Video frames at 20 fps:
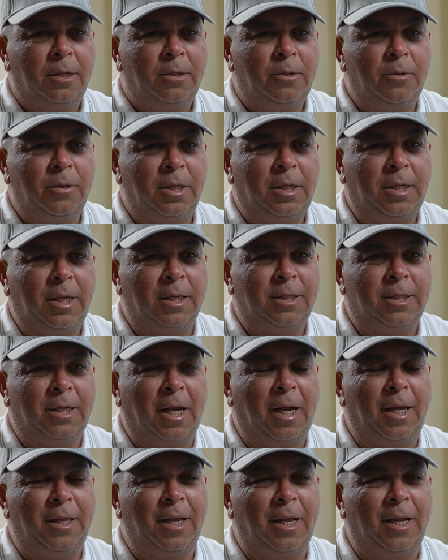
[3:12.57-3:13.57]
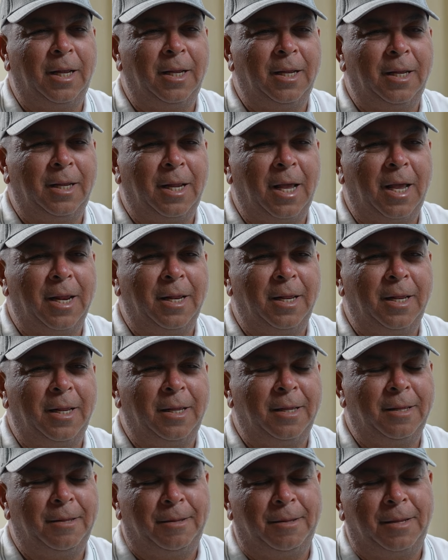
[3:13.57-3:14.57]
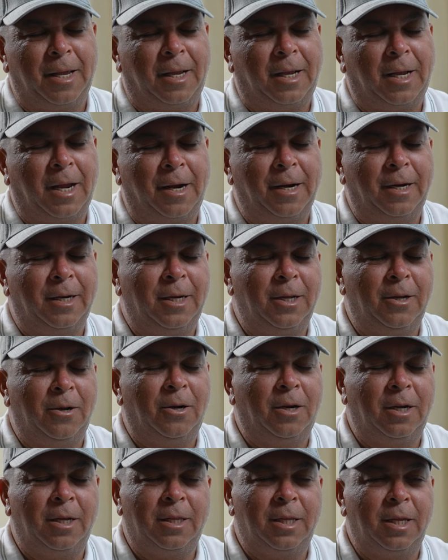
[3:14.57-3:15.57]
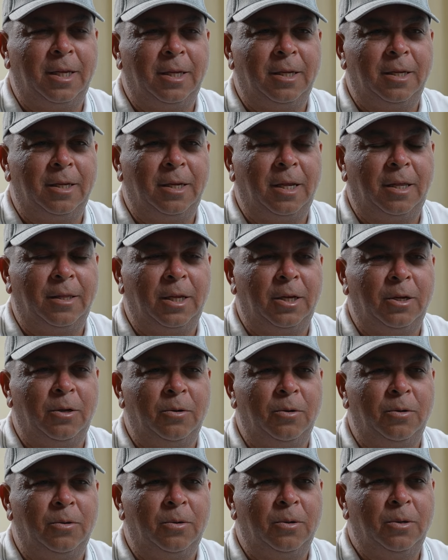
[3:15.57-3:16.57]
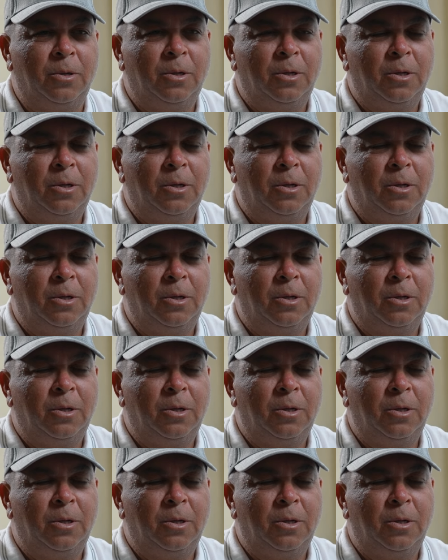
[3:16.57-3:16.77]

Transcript: to the test side than they currently are, and then you